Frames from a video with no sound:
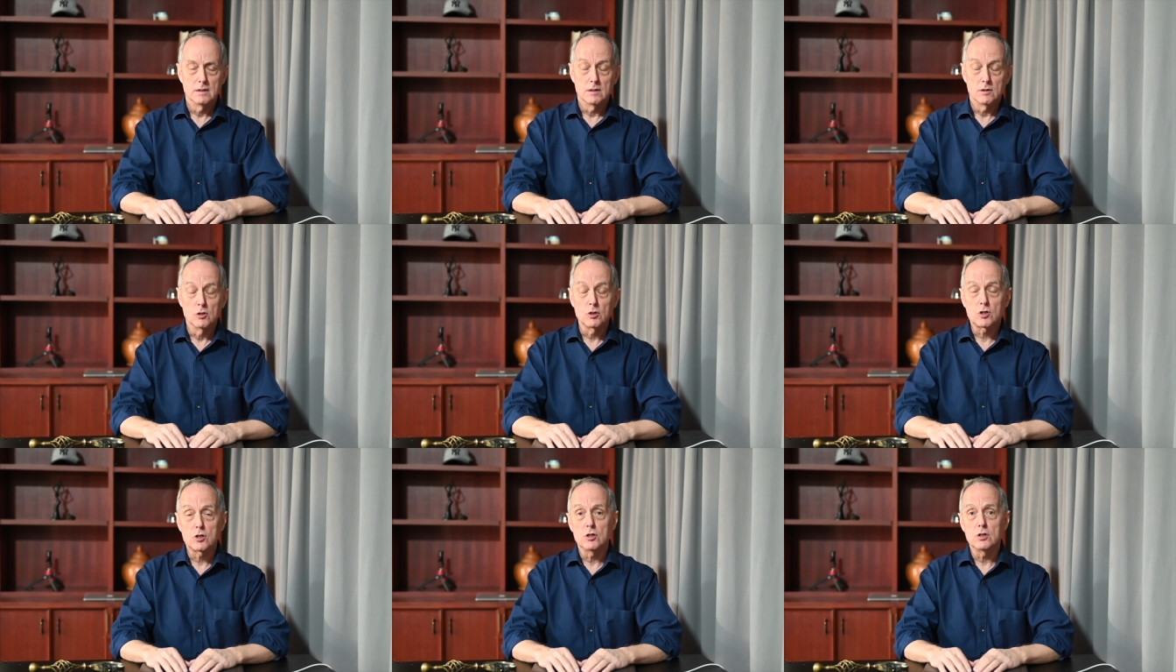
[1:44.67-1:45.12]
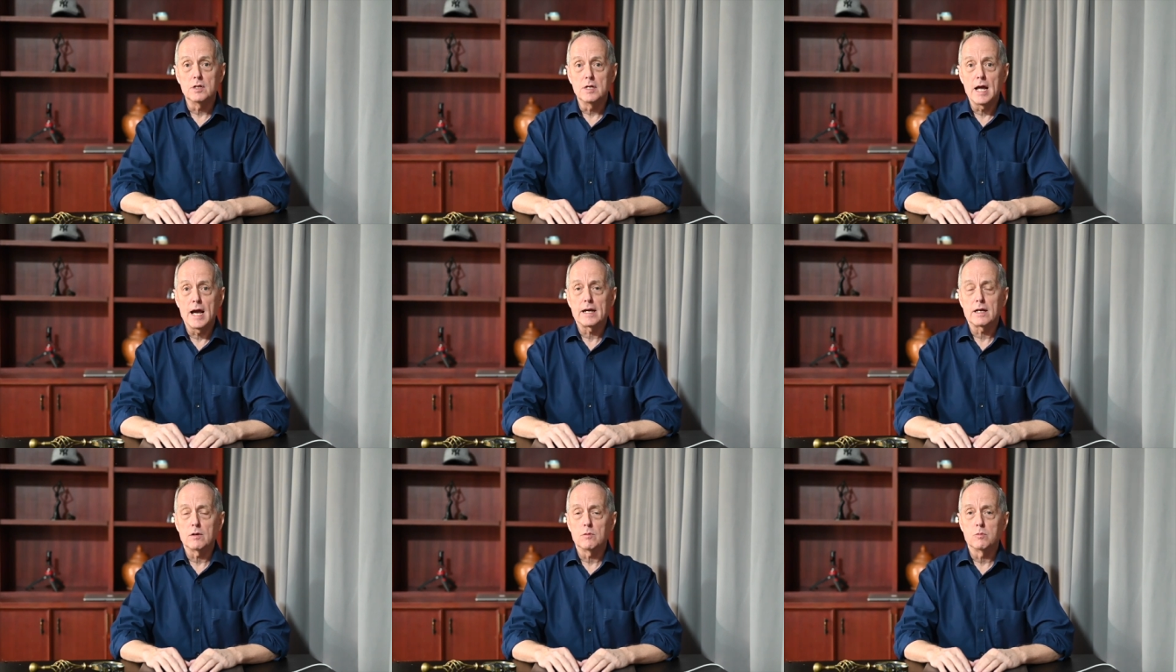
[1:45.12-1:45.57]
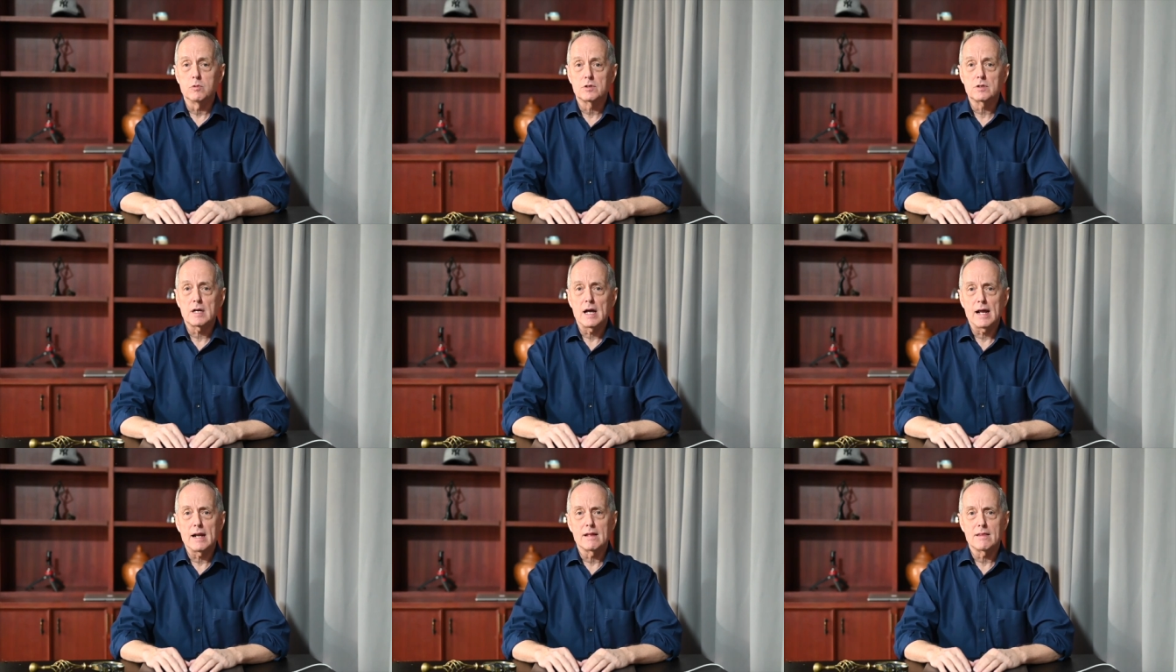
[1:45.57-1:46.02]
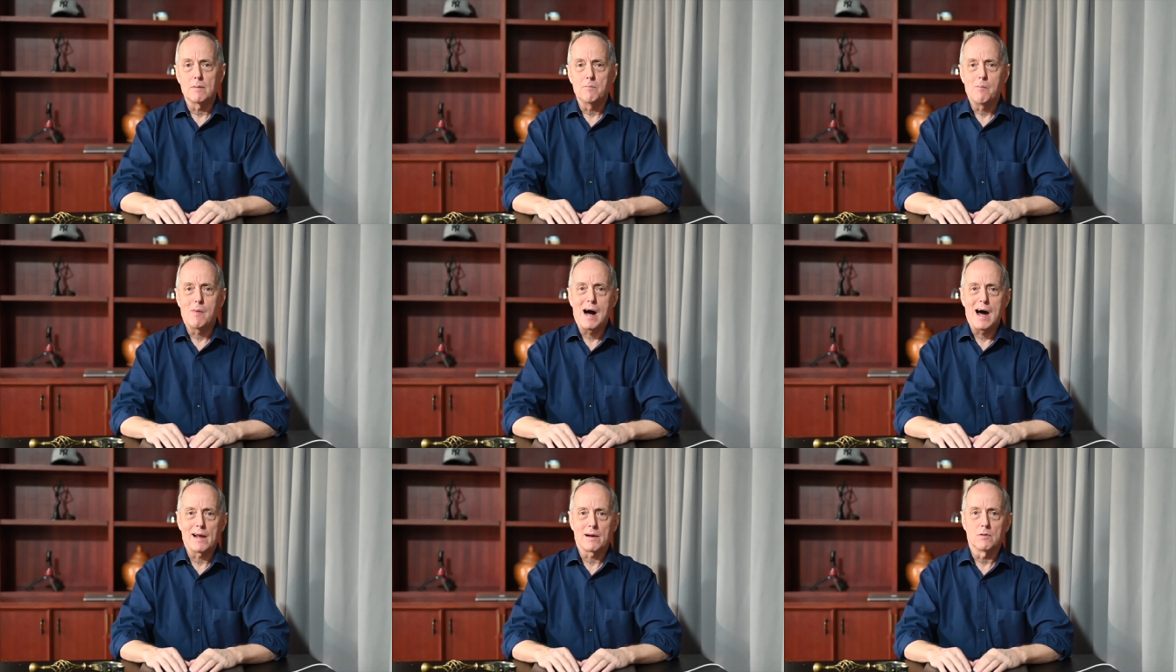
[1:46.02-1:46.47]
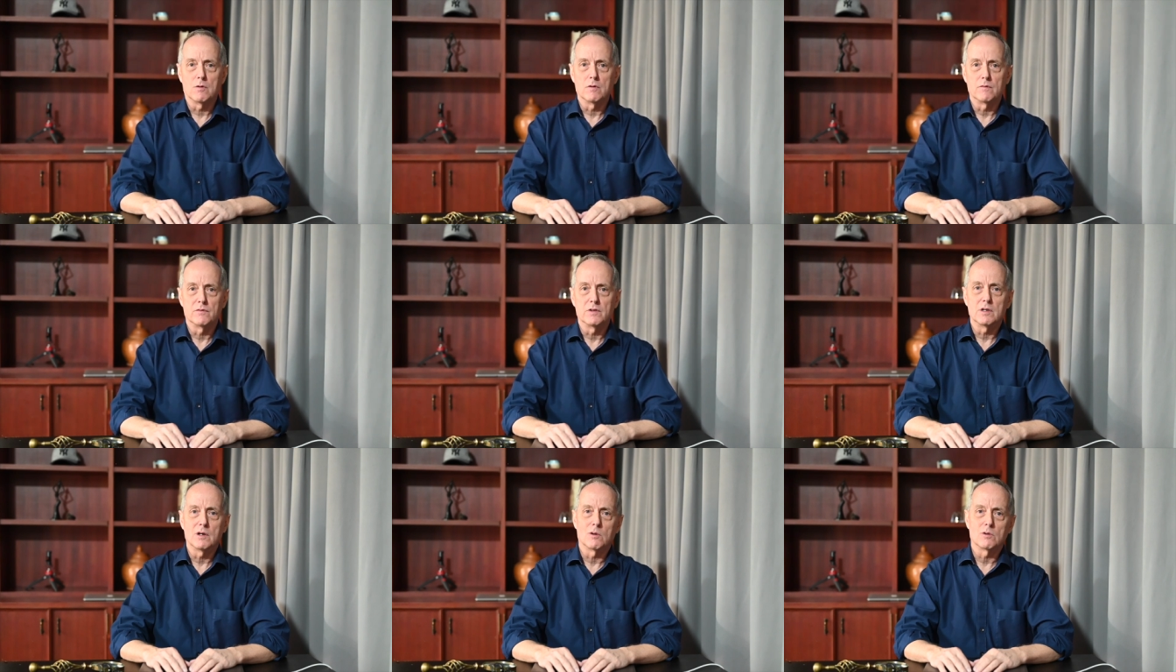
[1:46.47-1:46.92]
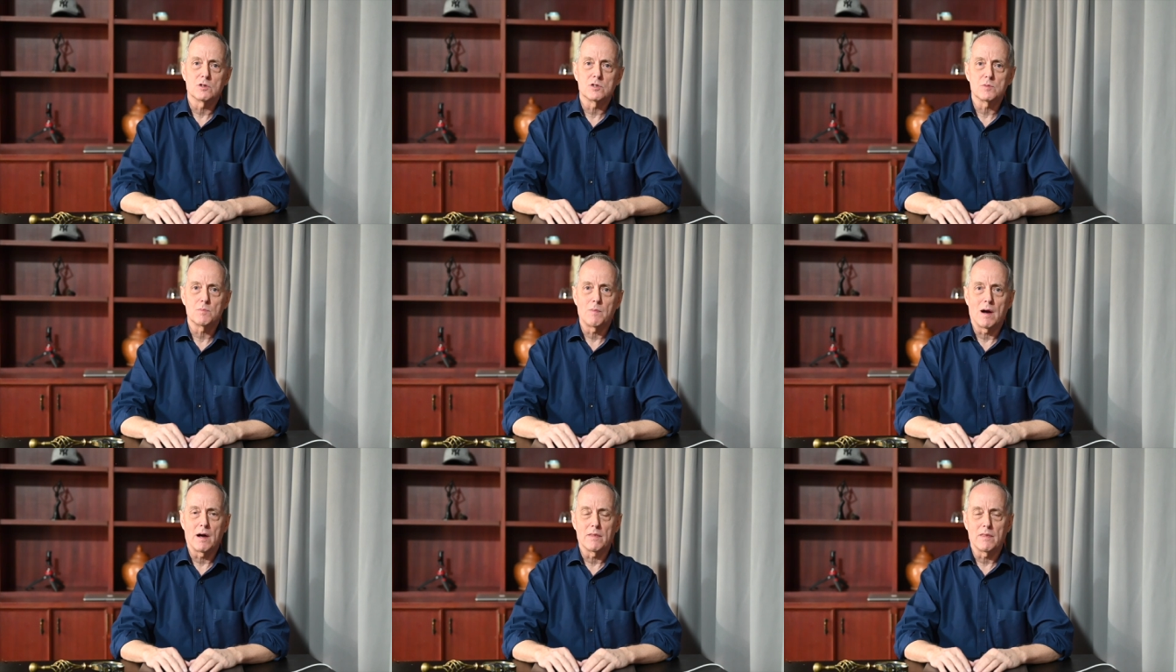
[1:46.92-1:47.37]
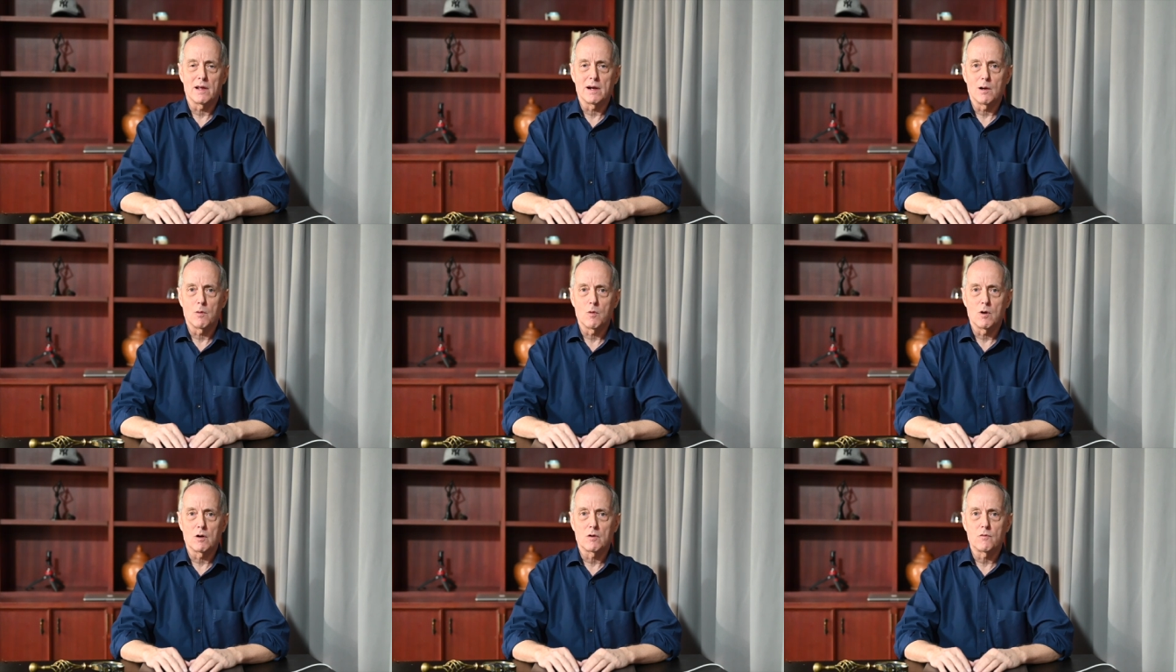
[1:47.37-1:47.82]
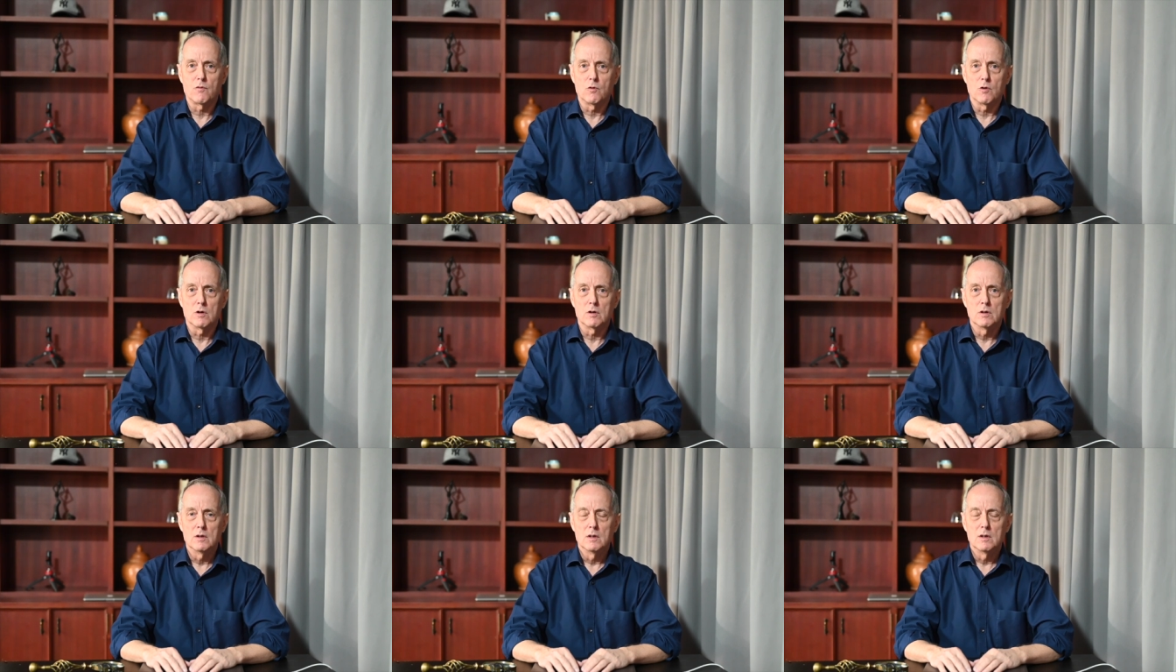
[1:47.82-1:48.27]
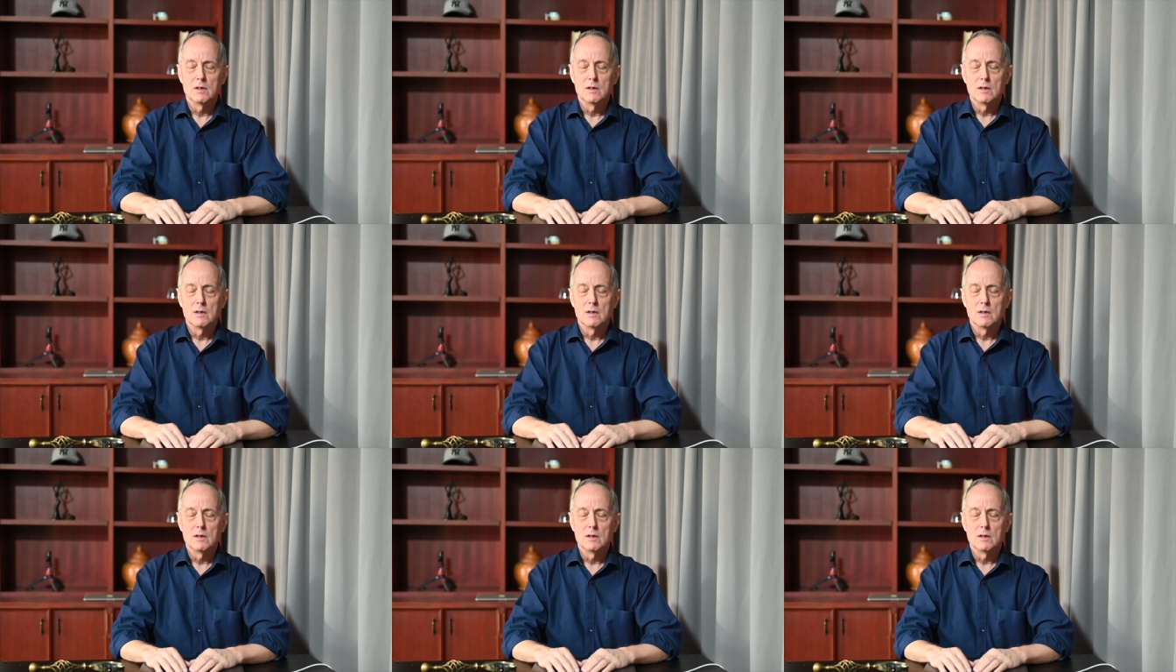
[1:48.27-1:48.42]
Look Good Naked was kind of the motto of the yoga spa that I work for.